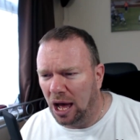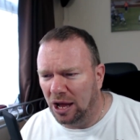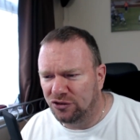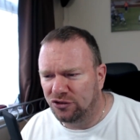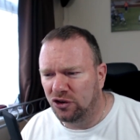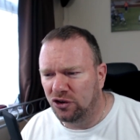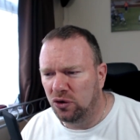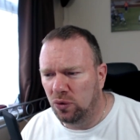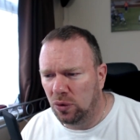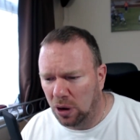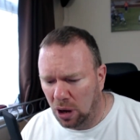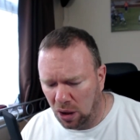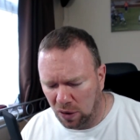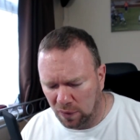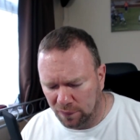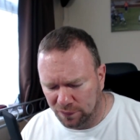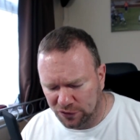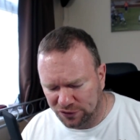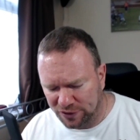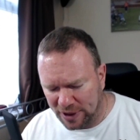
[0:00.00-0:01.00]
I do
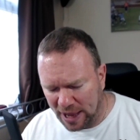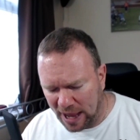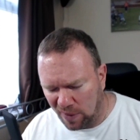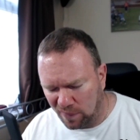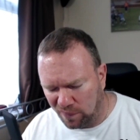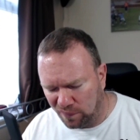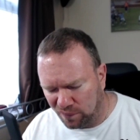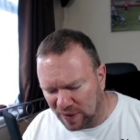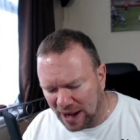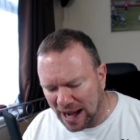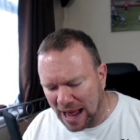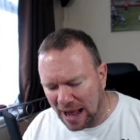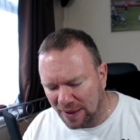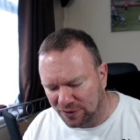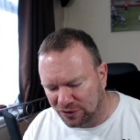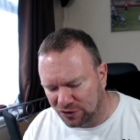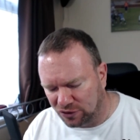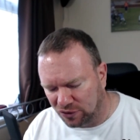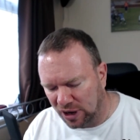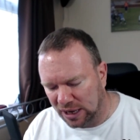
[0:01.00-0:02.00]
love just how flat
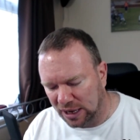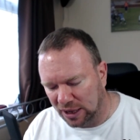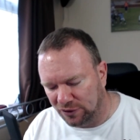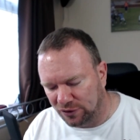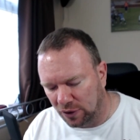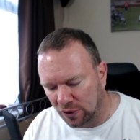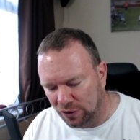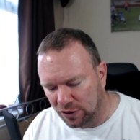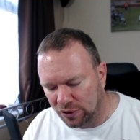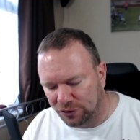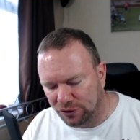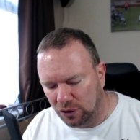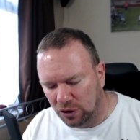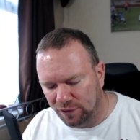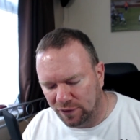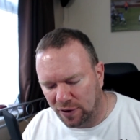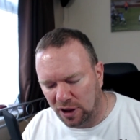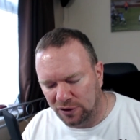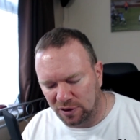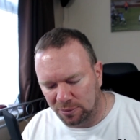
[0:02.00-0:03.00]
the screen is. So the other two
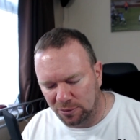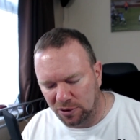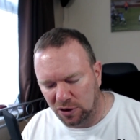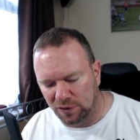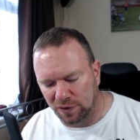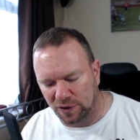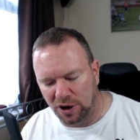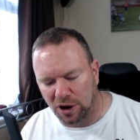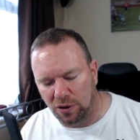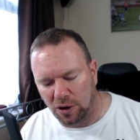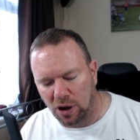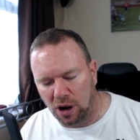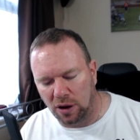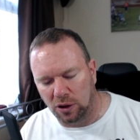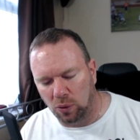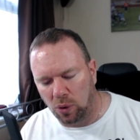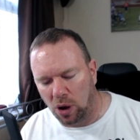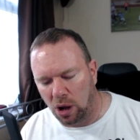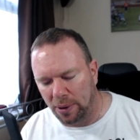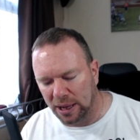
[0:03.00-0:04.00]
devices I'm using, the Note 9
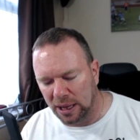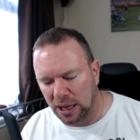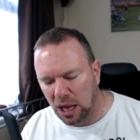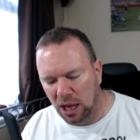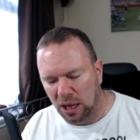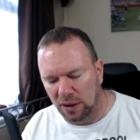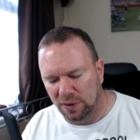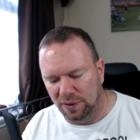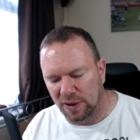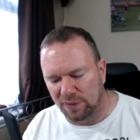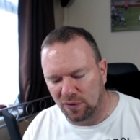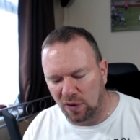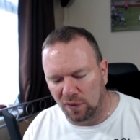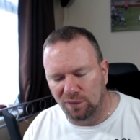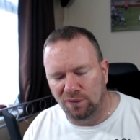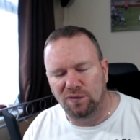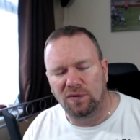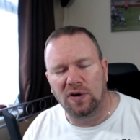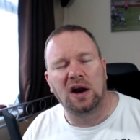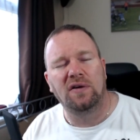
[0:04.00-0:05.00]
and the Huawei, they've
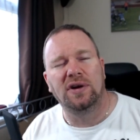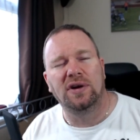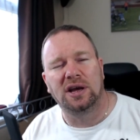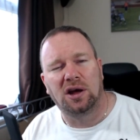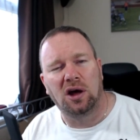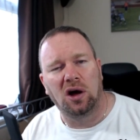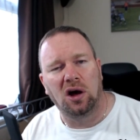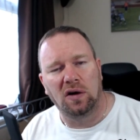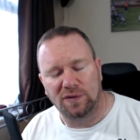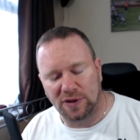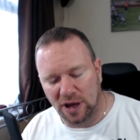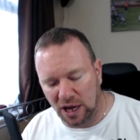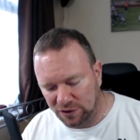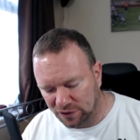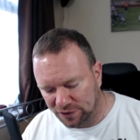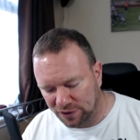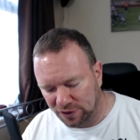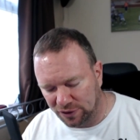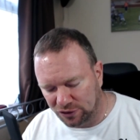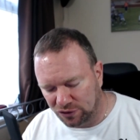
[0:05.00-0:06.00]
got very curved
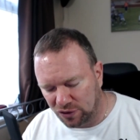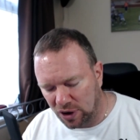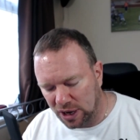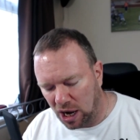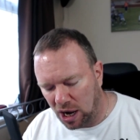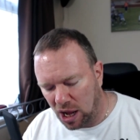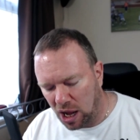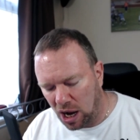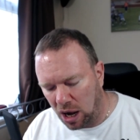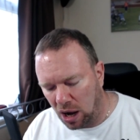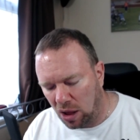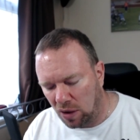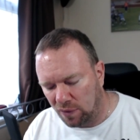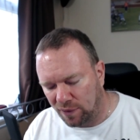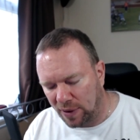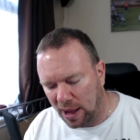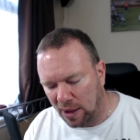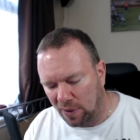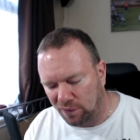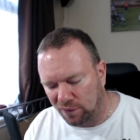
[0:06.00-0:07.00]
edges to the screen, and I
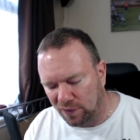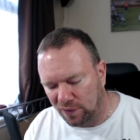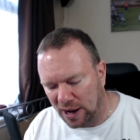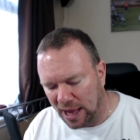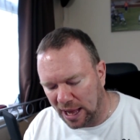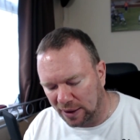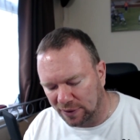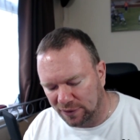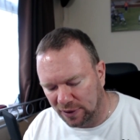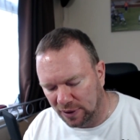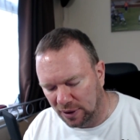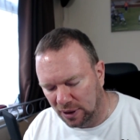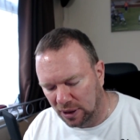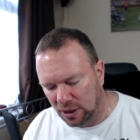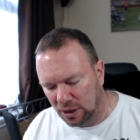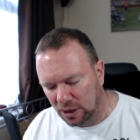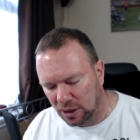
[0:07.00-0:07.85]
love how flat